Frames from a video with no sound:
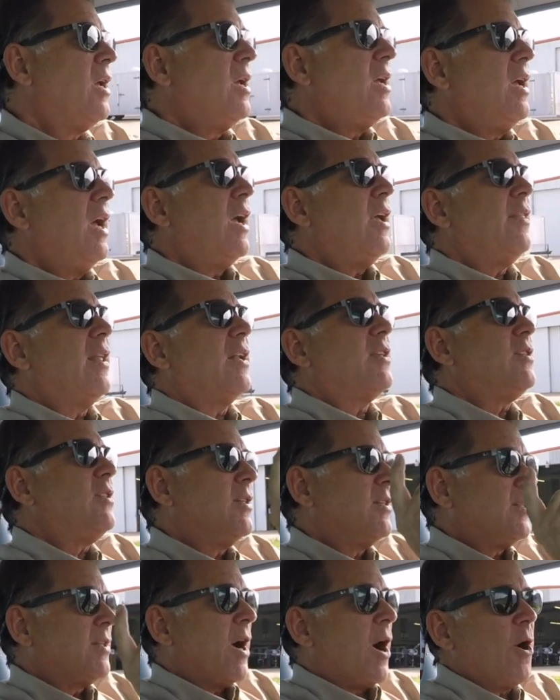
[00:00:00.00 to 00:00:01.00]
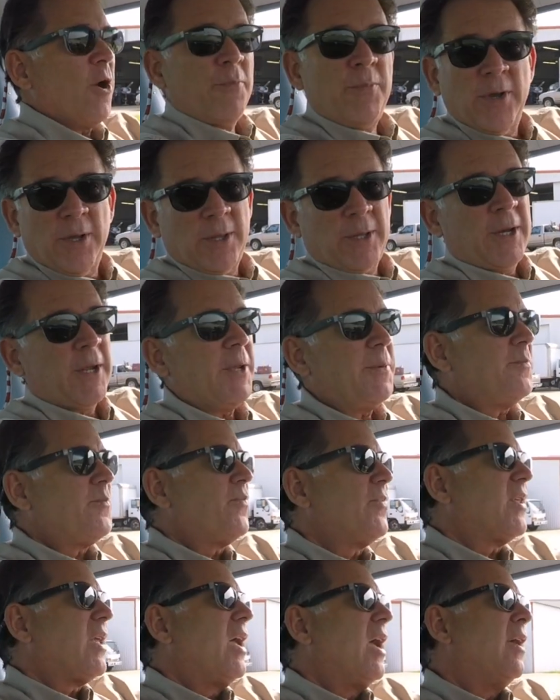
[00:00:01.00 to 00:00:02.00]
and that's desirability,
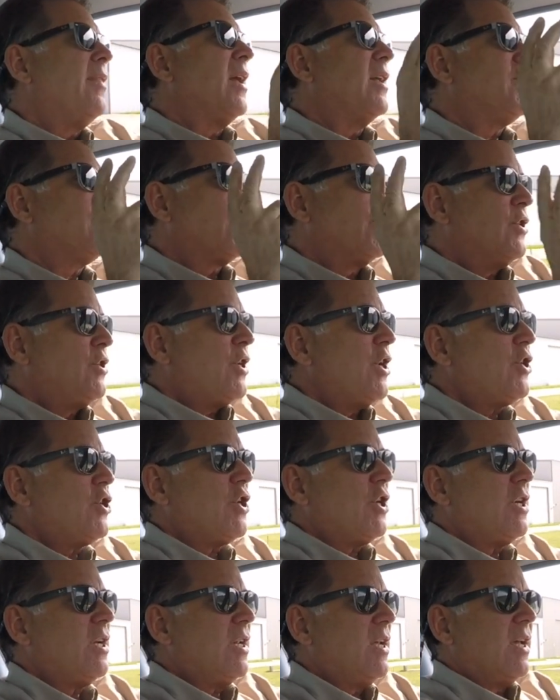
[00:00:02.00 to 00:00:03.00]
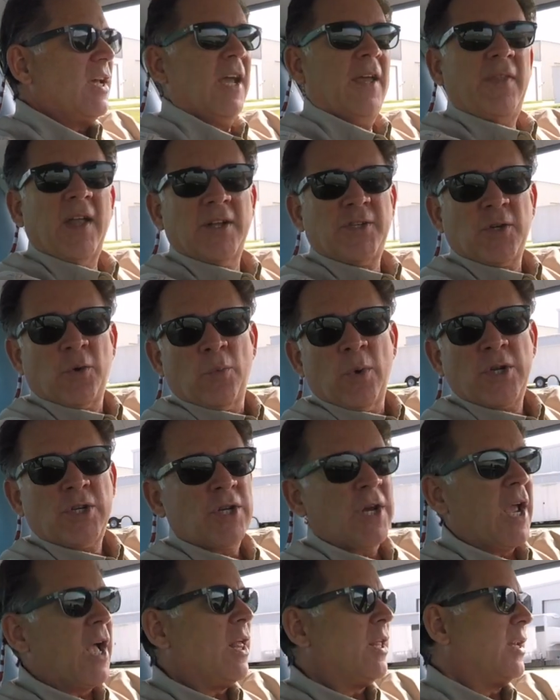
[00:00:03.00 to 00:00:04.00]
and that's condition, and that's
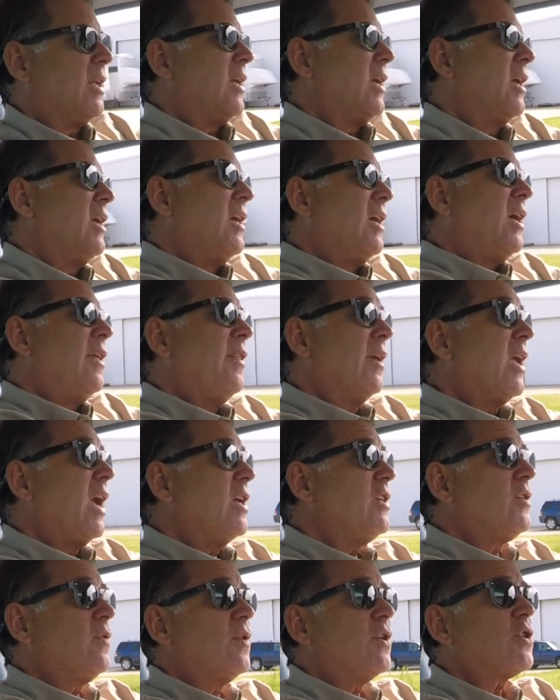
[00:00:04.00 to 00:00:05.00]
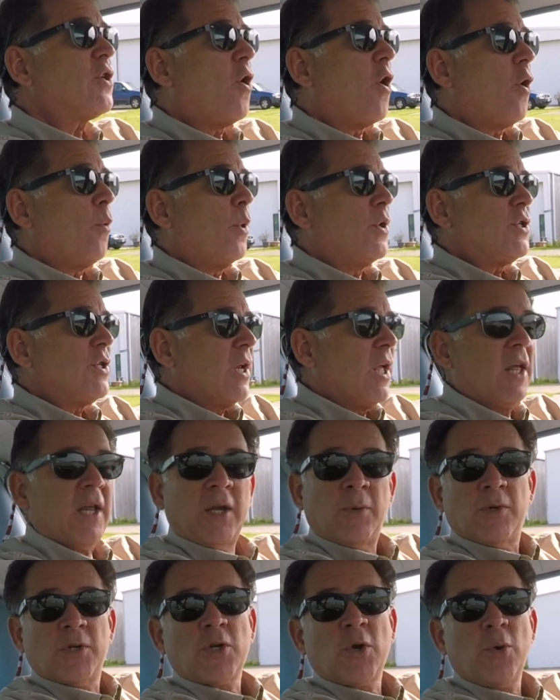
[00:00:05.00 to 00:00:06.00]
originality. In the case of this car, originality
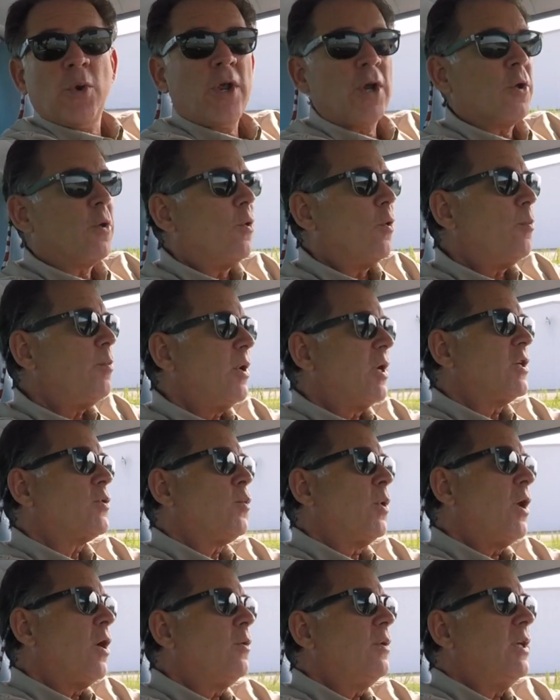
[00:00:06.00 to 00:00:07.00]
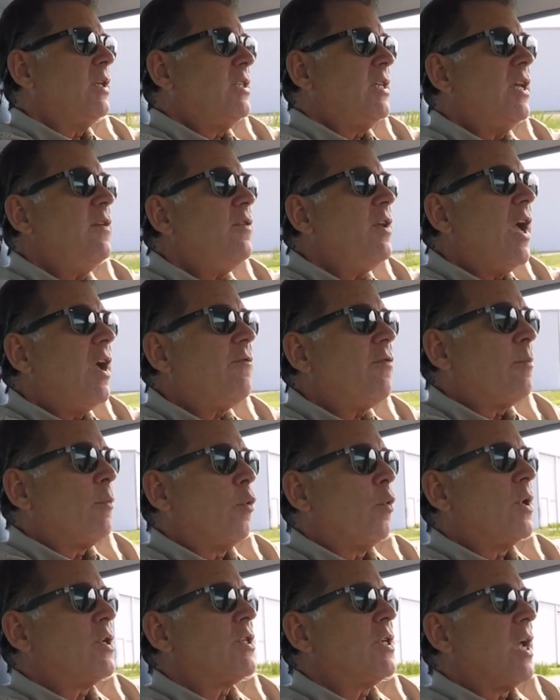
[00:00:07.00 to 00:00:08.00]
was critical because we only deviate from
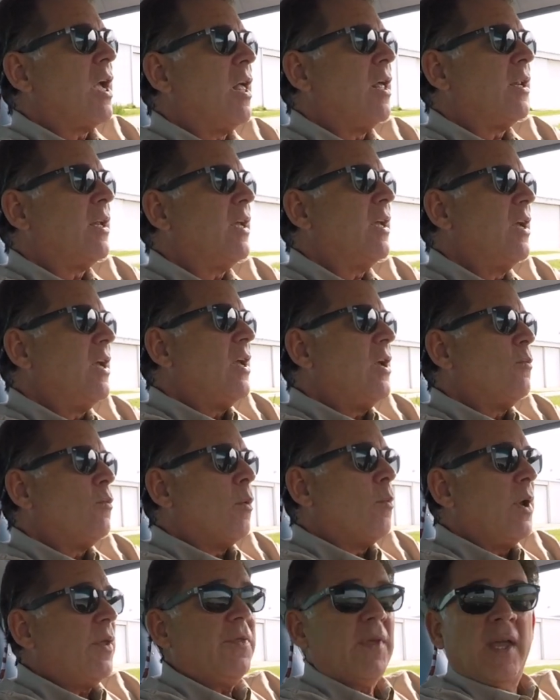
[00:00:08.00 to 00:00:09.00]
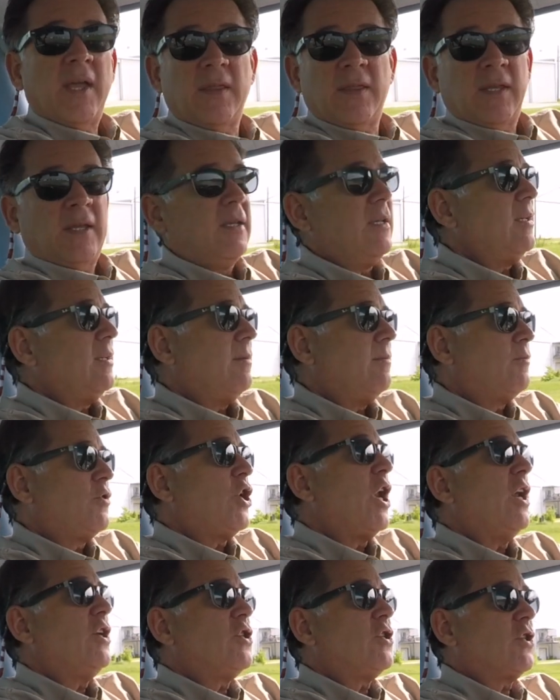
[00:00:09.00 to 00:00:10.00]
originality when we think the
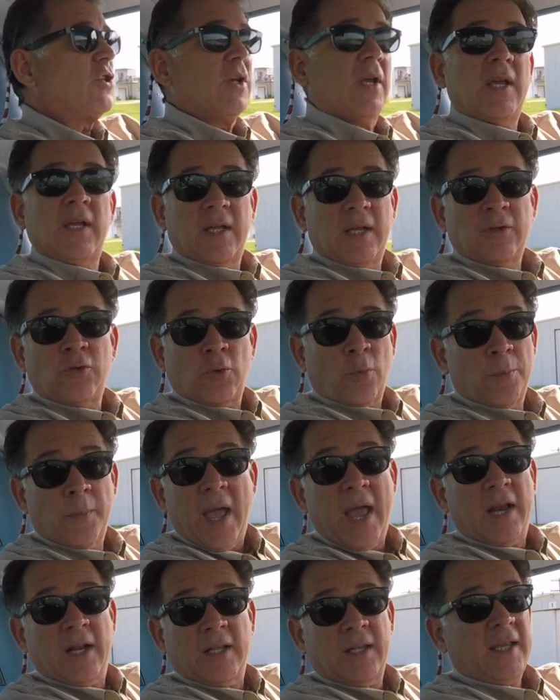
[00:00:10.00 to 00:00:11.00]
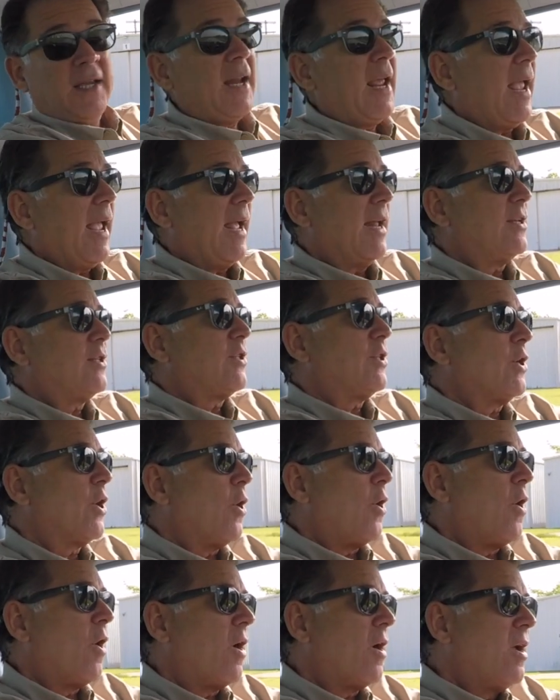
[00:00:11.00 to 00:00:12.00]
changes dramatically enhance the
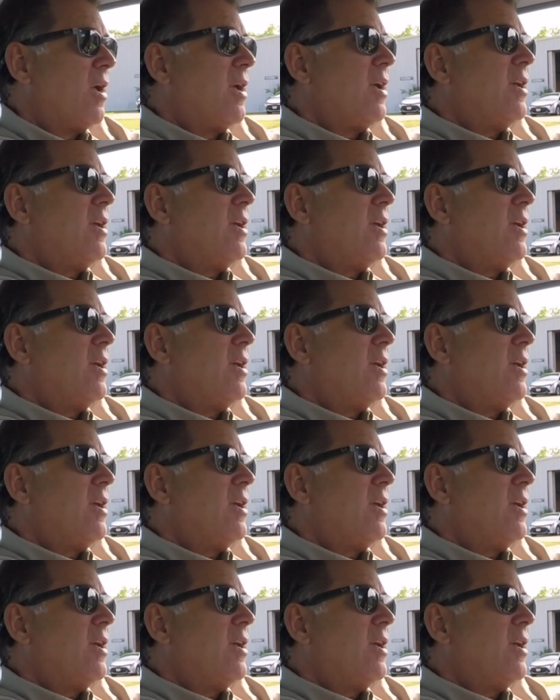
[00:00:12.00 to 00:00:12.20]
car.